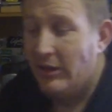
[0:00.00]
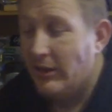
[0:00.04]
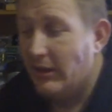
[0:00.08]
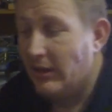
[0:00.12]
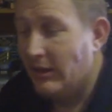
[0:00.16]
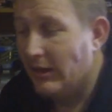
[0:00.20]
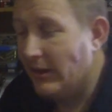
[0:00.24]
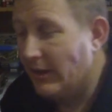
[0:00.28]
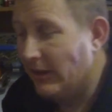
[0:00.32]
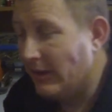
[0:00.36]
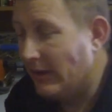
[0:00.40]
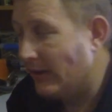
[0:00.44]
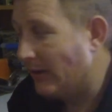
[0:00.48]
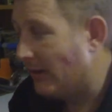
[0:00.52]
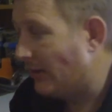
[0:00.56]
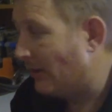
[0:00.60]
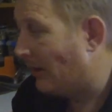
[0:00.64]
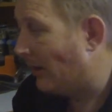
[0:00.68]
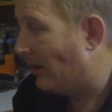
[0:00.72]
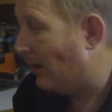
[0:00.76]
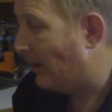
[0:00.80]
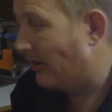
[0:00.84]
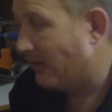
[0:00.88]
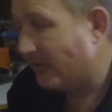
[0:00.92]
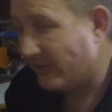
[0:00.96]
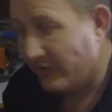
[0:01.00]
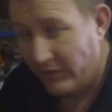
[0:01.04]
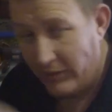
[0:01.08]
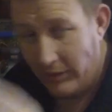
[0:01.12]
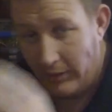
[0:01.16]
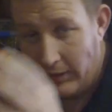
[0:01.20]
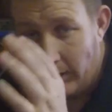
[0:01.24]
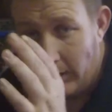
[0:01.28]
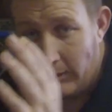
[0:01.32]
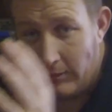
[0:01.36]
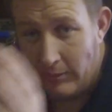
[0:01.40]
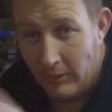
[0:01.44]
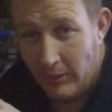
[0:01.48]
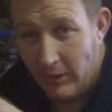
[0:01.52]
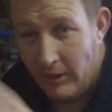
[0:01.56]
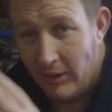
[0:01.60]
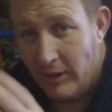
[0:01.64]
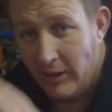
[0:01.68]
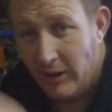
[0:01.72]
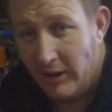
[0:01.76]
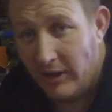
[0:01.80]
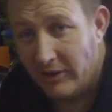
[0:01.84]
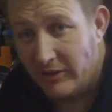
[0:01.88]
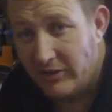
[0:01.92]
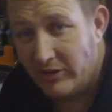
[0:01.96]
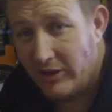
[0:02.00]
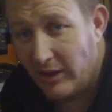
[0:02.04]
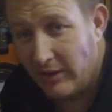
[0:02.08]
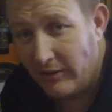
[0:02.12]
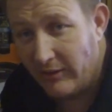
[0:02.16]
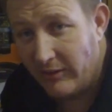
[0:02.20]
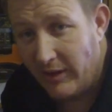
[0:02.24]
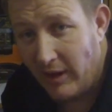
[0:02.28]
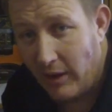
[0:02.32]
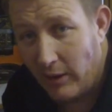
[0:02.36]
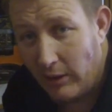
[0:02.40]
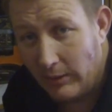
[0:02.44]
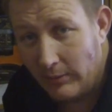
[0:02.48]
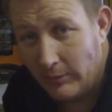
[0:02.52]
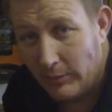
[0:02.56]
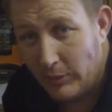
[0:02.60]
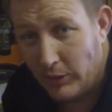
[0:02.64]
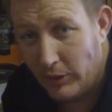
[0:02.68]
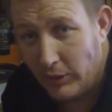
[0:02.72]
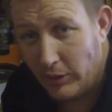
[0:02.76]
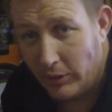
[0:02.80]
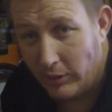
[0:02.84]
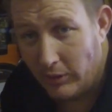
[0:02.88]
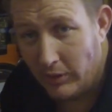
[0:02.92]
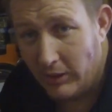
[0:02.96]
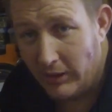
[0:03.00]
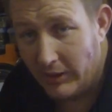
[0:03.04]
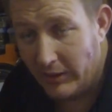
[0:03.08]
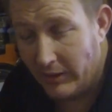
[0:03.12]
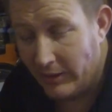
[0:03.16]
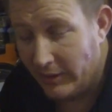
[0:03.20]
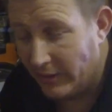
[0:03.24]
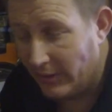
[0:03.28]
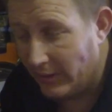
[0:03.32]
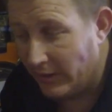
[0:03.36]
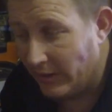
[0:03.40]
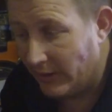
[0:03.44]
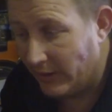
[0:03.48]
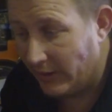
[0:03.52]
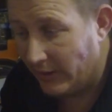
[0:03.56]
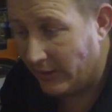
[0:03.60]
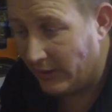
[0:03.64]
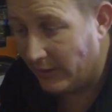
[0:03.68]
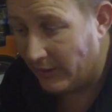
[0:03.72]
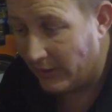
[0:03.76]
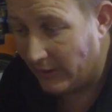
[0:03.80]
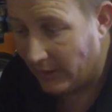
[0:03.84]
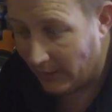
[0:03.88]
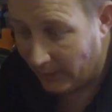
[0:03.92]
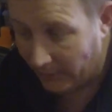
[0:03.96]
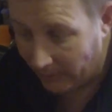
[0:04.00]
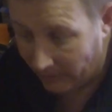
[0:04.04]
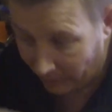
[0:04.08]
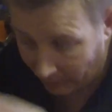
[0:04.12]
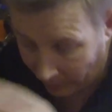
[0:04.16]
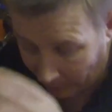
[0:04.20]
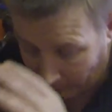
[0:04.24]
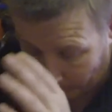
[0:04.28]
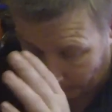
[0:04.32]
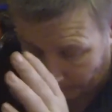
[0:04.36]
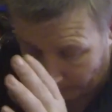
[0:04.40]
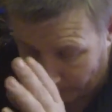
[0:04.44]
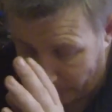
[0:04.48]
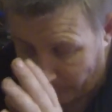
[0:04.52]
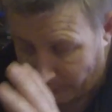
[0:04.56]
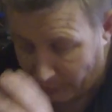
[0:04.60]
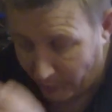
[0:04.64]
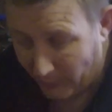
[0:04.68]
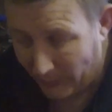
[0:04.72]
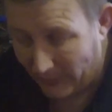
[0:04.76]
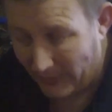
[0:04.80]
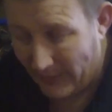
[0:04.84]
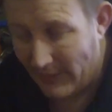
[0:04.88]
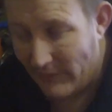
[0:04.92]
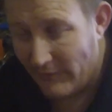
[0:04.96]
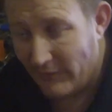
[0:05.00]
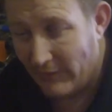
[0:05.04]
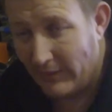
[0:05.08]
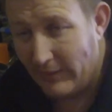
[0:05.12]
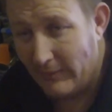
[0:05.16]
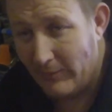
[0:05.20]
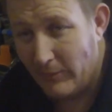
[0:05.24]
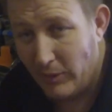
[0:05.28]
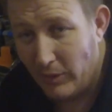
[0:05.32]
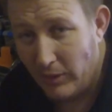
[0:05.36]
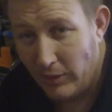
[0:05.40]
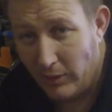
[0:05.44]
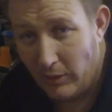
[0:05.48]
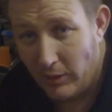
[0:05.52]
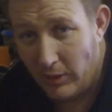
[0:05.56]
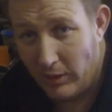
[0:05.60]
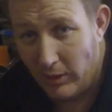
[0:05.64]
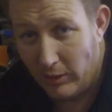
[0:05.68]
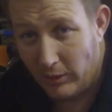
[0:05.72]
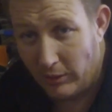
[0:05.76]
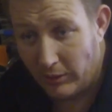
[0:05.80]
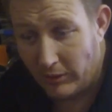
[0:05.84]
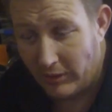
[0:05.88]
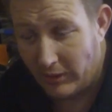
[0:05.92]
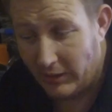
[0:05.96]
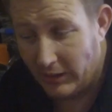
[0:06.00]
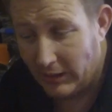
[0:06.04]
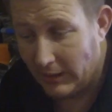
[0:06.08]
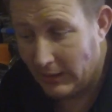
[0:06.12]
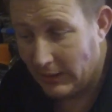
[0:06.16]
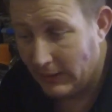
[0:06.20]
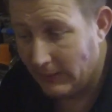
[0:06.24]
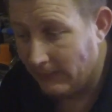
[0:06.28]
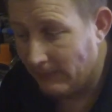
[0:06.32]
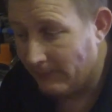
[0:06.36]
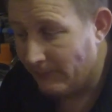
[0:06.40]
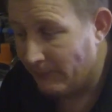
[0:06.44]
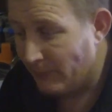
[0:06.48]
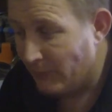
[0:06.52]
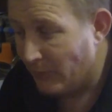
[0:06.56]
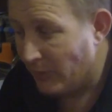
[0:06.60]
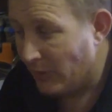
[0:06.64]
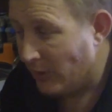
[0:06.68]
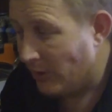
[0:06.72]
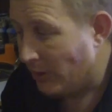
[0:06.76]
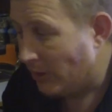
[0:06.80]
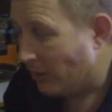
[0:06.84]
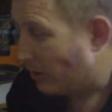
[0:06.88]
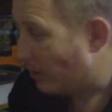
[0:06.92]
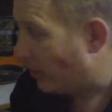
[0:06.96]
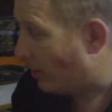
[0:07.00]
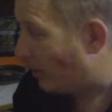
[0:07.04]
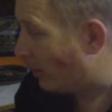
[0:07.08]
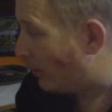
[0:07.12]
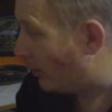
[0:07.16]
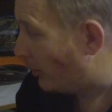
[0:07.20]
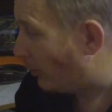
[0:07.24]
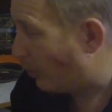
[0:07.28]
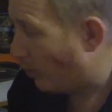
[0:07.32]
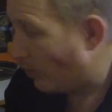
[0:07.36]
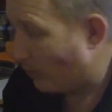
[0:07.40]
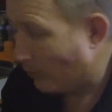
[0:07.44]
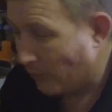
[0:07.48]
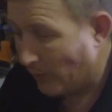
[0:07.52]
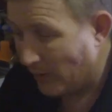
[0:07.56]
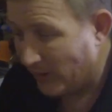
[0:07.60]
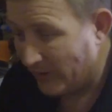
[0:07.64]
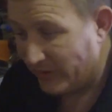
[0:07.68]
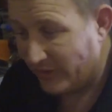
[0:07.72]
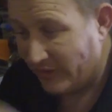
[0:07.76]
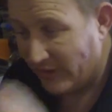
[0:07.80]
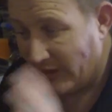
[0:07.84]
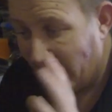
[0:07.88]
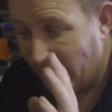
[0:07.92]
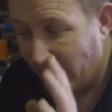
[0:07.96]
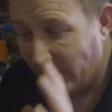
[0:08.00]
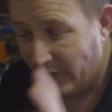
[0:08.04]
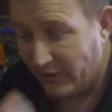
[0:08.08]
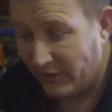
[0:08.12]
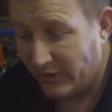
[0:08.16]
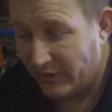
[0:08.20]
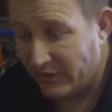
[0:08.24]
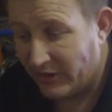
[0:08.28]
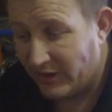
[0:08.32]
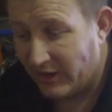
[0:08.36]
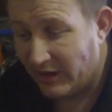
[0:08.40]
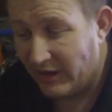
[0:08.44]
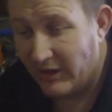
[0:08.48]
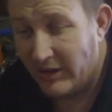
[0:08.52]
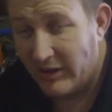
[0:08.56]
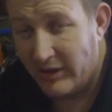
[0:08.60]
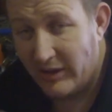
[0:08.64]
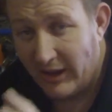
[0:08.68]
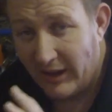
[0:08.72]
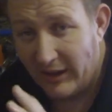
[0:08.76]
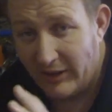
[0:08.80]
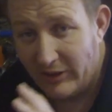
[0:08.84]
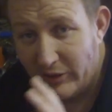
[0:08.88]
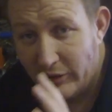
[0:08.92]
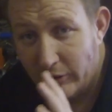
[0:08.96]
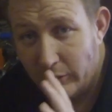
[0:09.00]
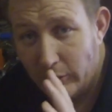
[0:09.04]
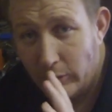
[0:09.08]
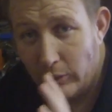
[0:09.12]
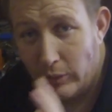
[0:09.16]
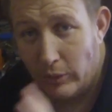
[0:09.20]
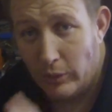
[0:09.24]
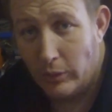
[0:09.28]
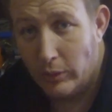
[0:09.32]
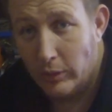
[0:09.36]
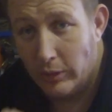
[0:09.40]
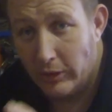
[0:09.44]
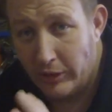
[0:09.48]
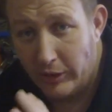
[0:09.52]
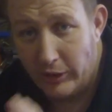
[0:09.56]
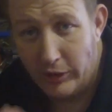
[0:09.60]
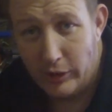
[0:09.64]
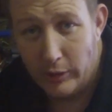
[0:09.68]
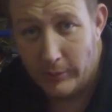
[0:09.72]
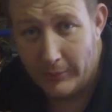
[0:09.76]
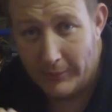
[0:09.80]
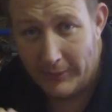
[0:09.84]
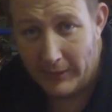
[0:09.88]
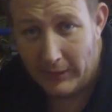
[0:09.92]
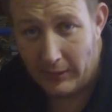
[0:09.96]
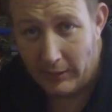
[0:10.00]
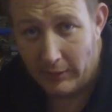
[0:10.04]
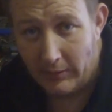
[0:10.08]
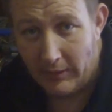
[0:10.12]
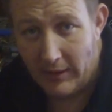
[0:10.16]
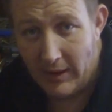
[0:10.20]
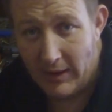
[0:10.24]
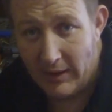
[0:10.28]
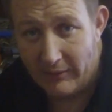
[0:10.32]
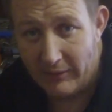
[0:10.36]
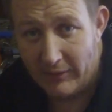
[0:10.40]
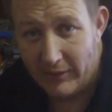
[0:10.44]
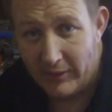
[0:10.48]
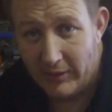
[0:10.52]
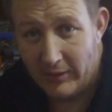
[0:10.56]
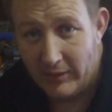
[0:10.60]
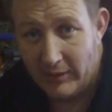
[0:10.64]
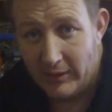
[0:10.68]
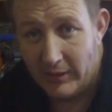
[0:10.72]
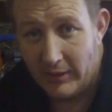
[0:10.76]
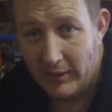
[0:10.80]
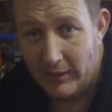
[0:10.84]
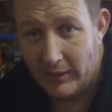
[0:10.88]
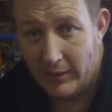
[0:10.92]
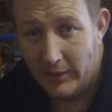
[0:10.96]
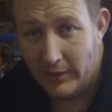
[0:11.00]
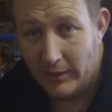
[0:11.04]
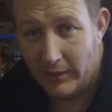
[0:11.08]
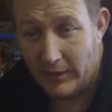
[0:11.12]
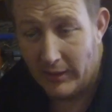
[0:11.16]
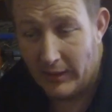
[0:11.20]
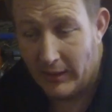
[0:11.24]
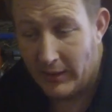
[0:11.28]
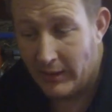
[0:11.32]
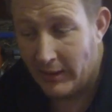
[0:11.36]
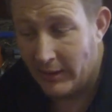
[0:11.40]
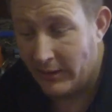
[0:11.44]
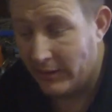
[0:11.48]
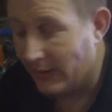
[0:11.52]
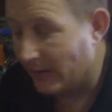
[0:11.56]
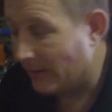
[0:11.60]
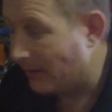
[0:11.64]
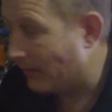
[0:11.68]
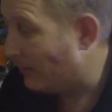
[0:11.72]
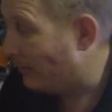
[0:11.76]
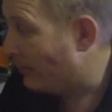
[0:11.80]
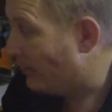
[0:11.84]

and you know, instead of going by eye and you know, doing everything by eye like you know, you would have once done, this kit takes all the human error out of it, and you know,